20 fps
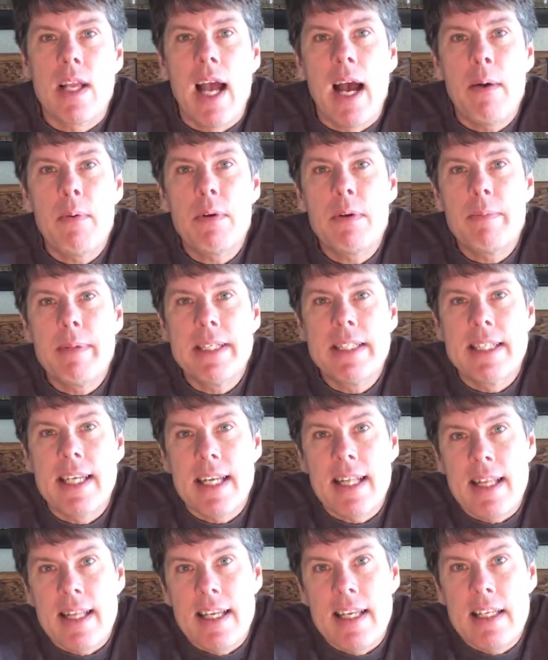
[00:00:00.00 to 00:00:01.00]
I want to be
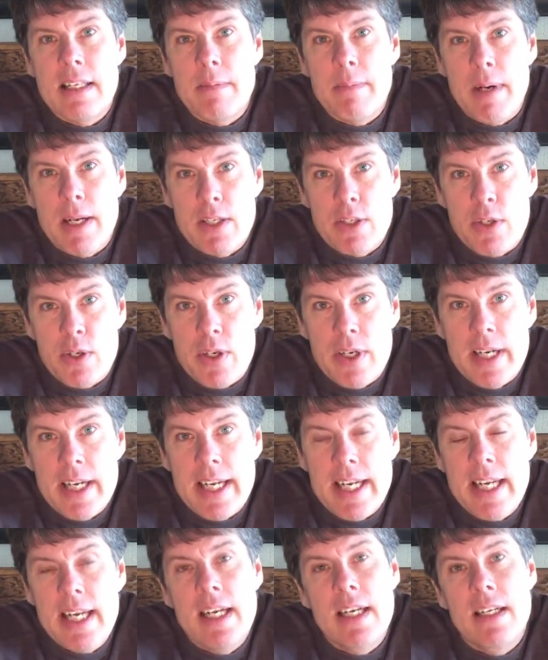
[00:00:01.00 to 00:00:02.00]
settled into my
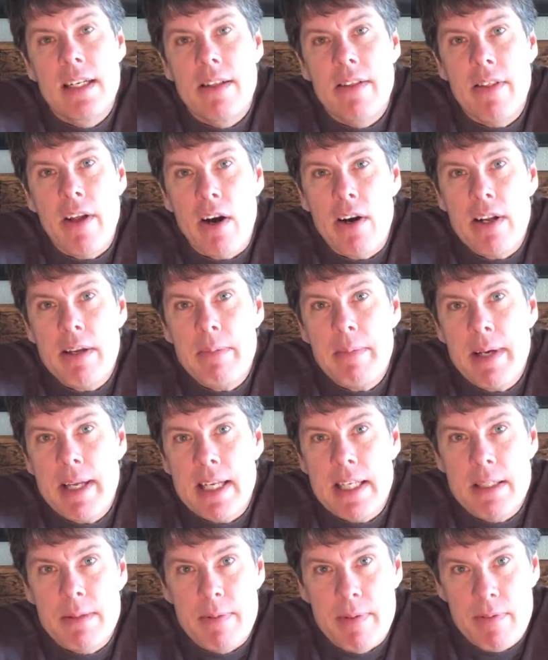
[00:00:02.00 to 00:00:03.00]
tree 30
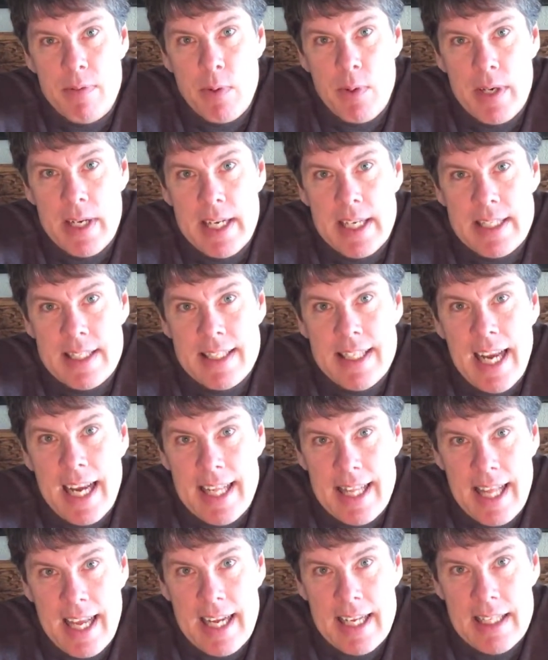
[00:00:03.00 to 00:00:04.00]
minutes before it gets
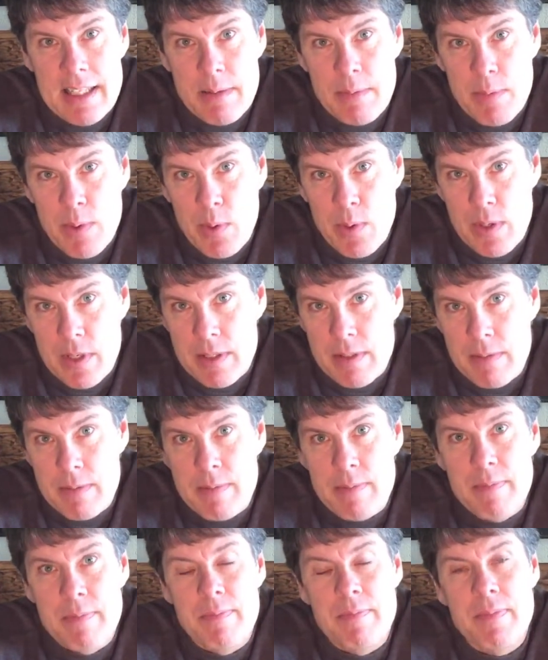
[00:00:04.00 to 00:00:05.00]
daylight in the morning.
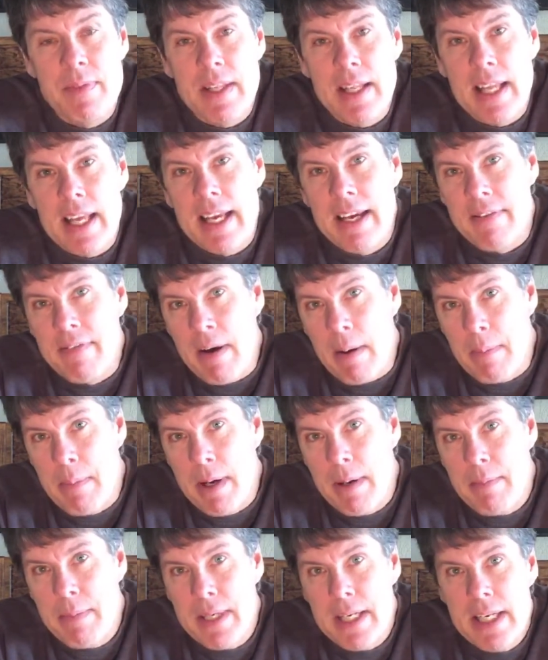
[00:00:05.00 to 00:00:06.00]
If I
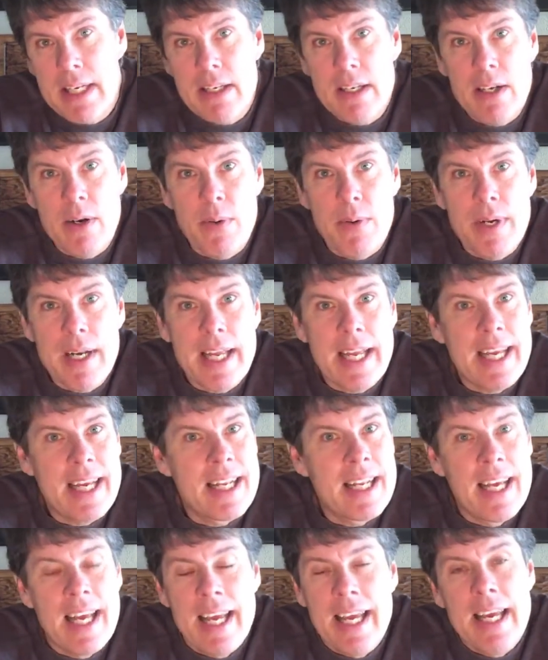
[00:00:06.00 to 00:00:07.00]
bump a deer going
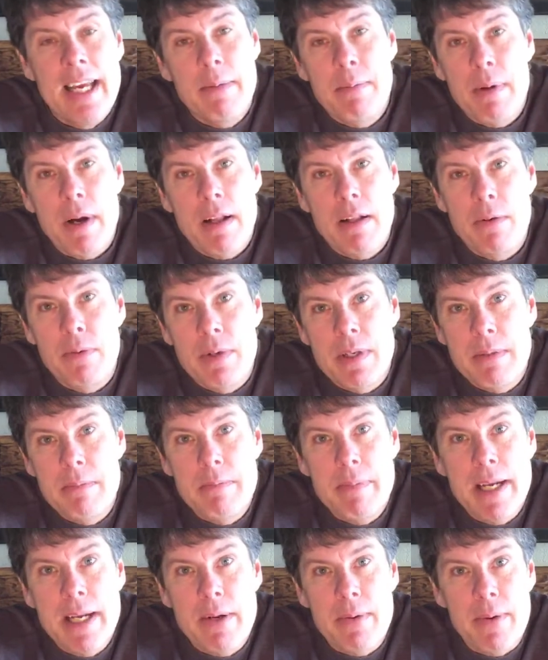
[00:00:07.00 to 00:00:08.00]
in, it probably wouldn't
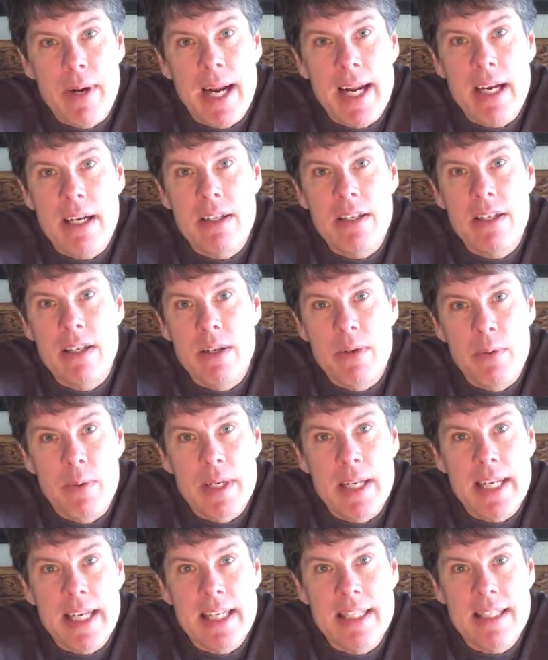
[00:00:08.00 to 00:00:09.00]
be around when
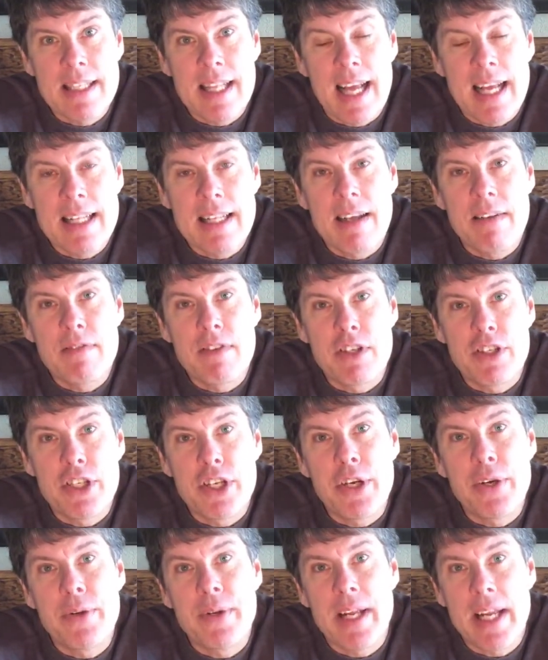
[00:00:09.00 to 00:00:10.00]
it gets light enough to
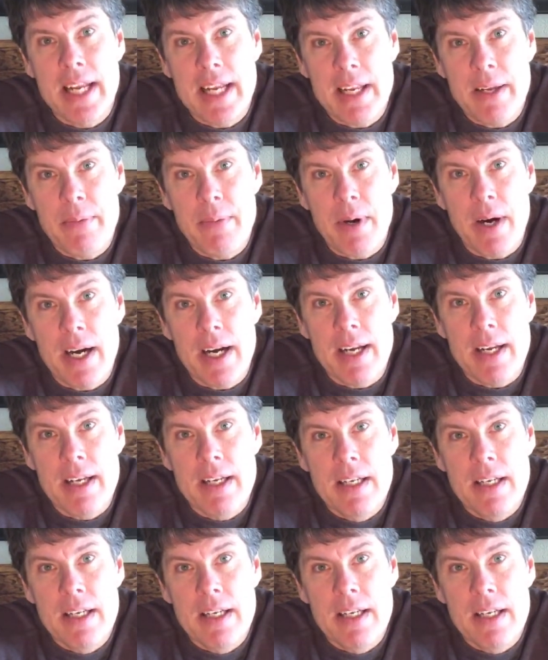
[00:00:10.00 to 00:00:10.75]
shoot anyway.